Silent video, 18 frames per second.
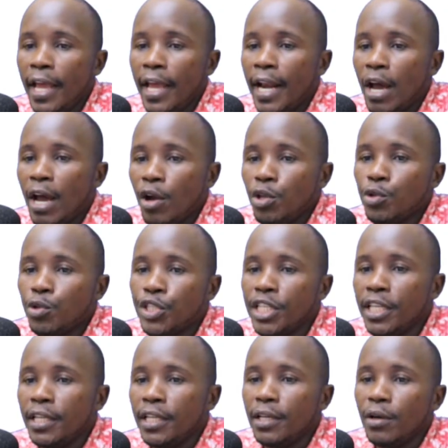Now you
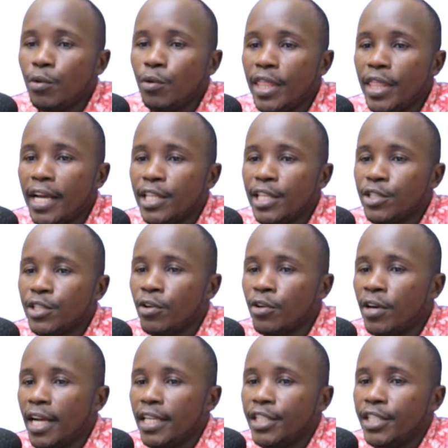see, with the
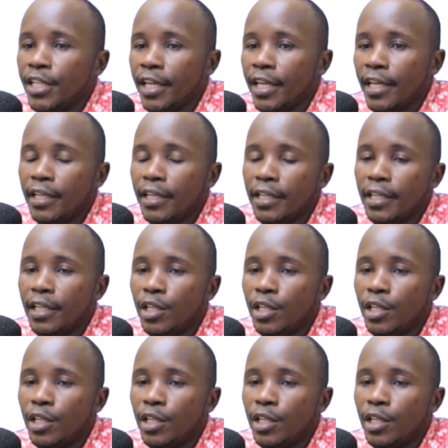dishonored check,